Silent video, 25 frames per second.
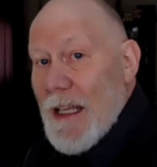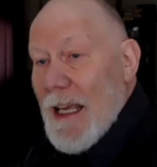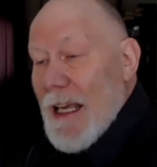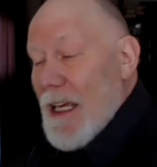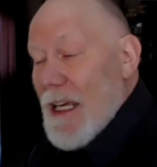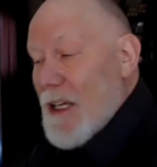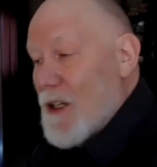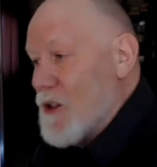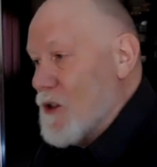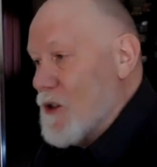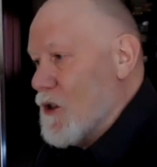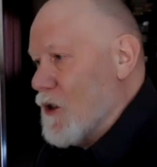
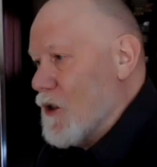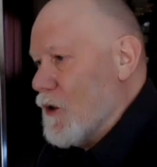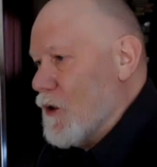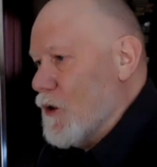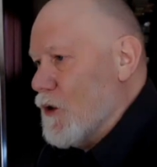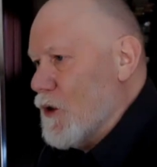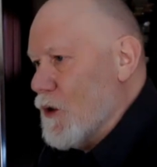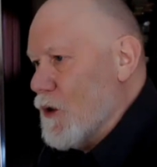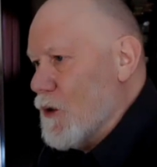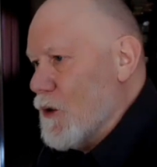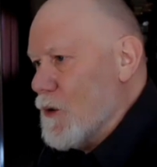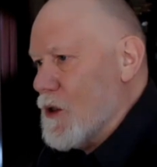as
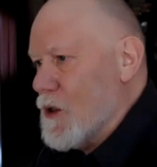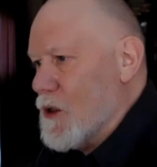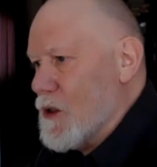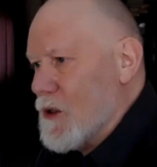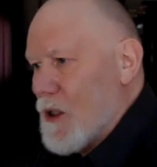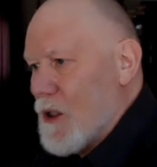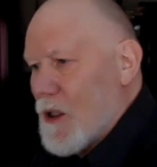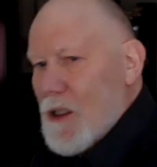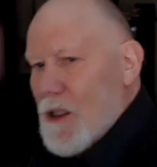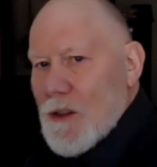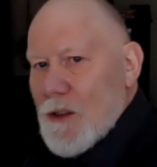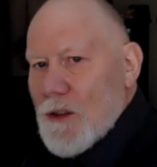you
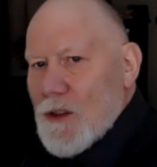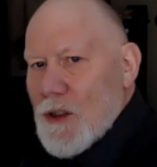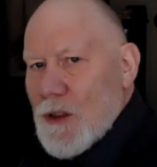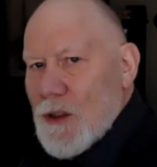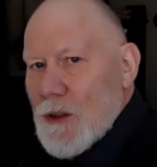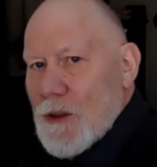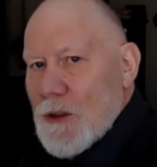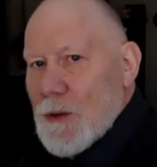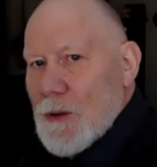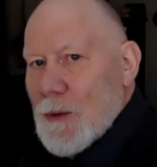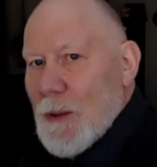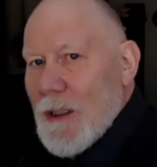start
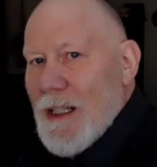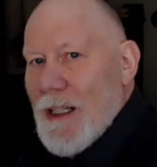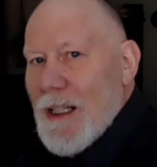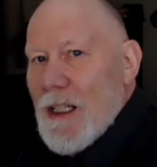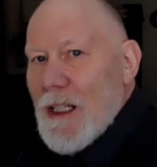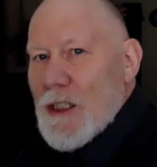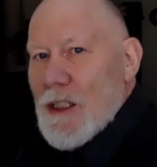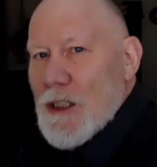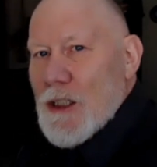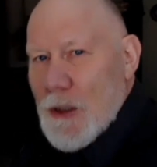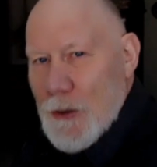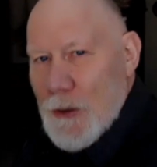to
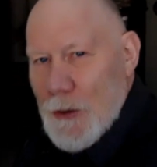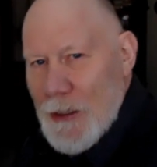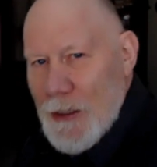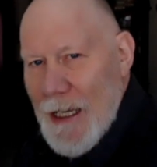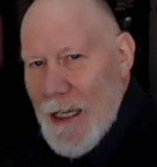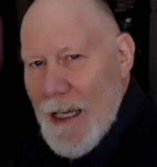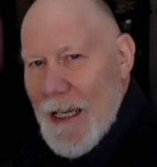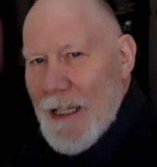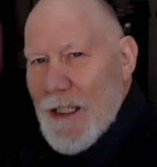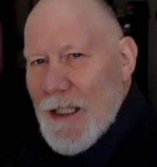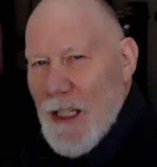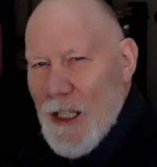
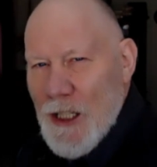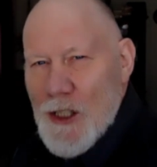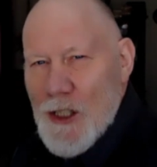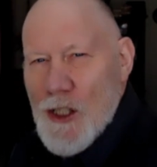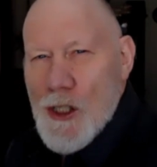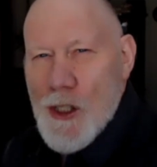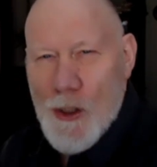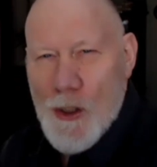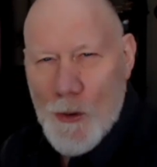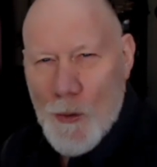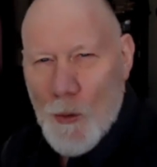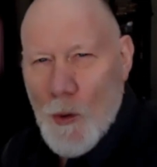create
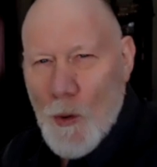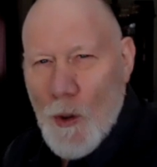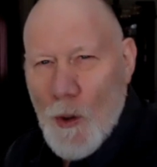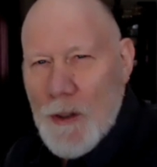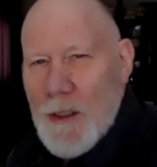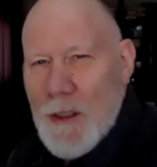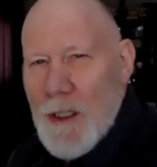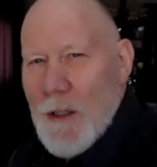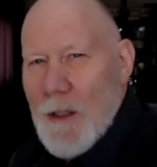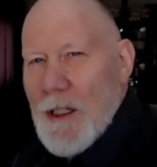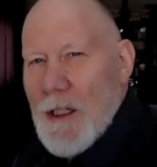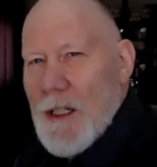
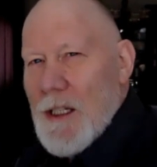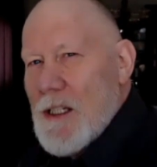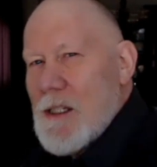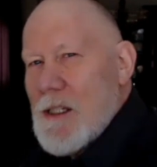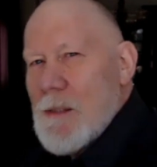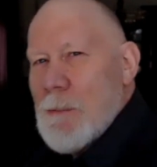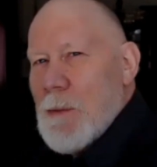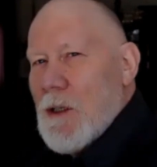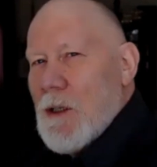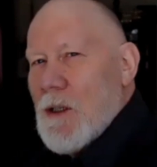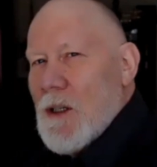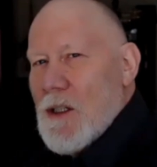extraordinary
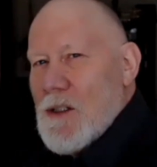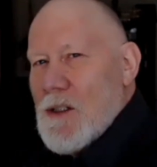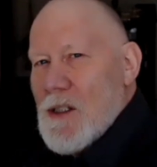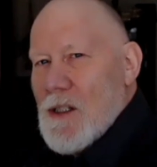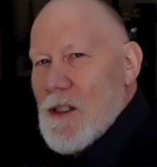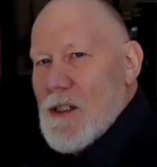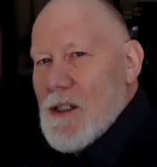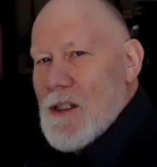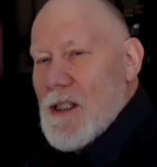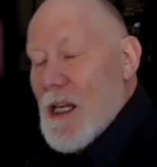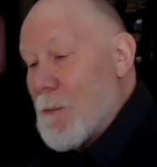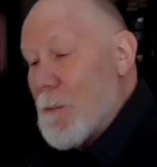experiences.